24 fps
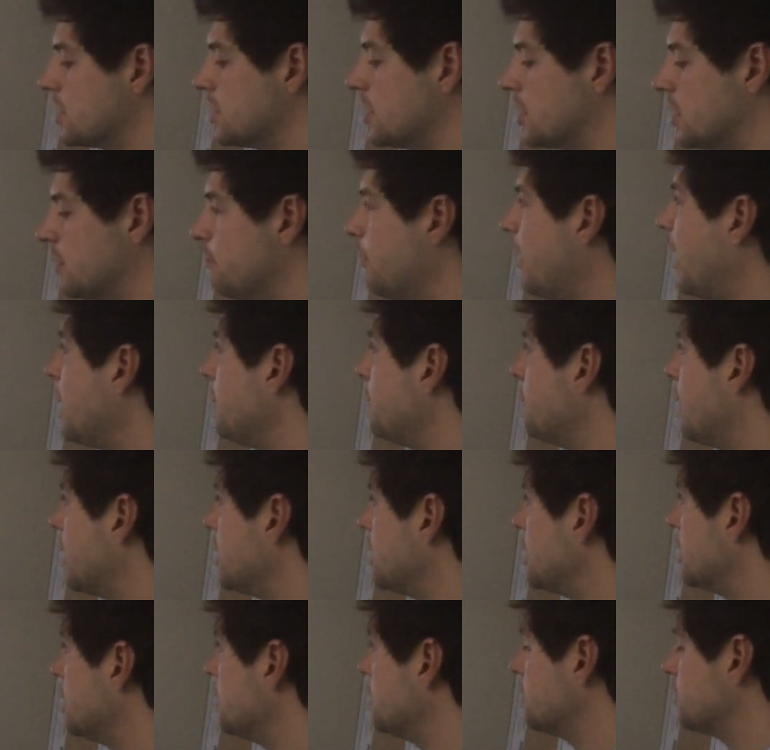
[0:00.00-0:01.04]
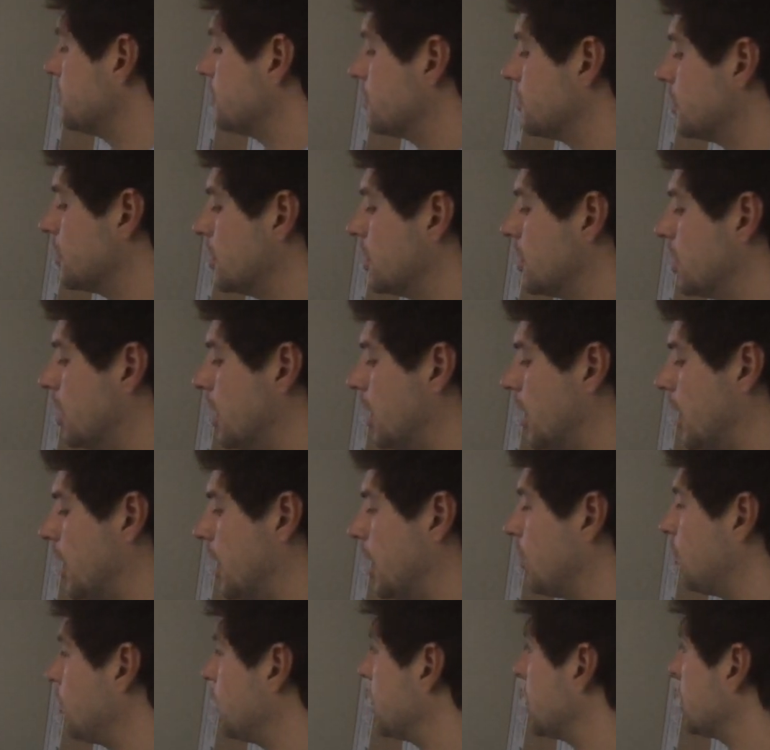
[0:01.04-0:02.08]
the main menu.
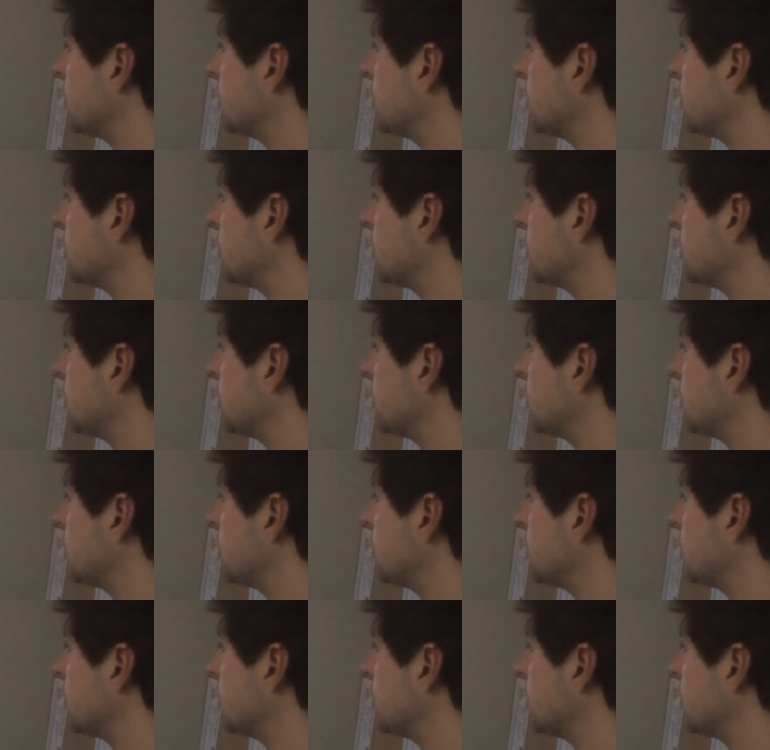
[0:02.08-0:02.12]
We